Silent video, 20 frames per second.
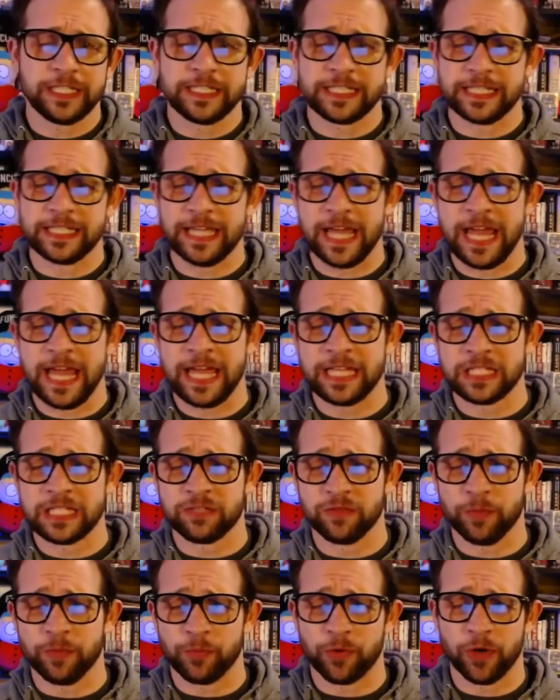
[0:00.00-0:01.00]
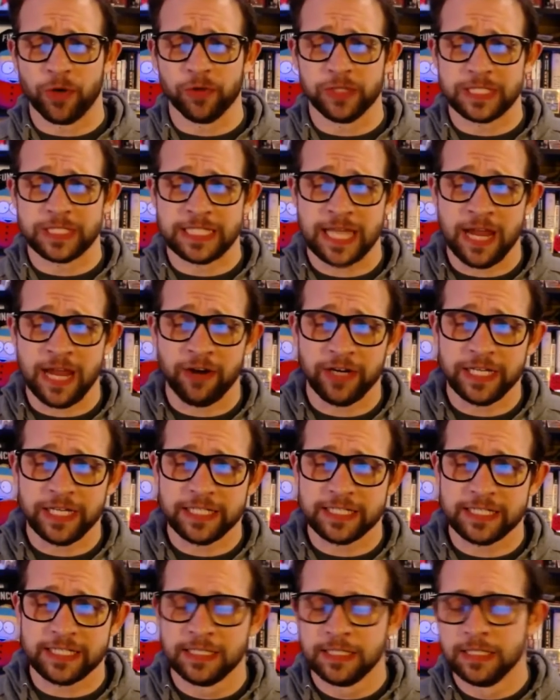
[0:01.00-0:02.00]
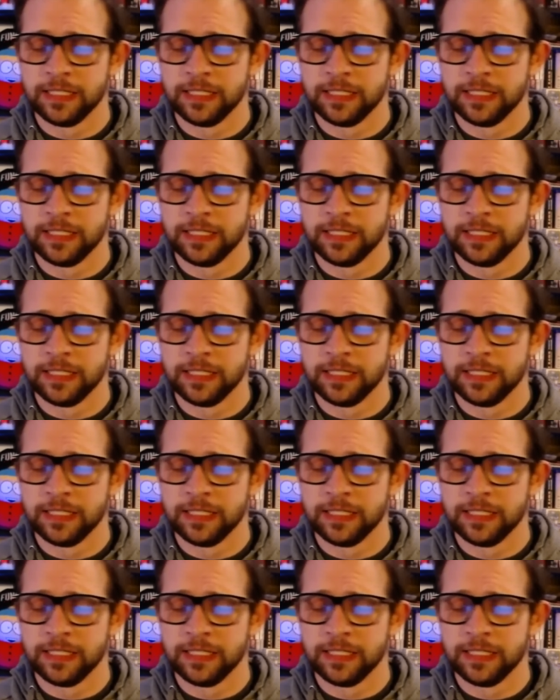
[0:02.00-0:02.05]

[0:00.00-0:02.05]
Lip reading: into the hands of the proletariat?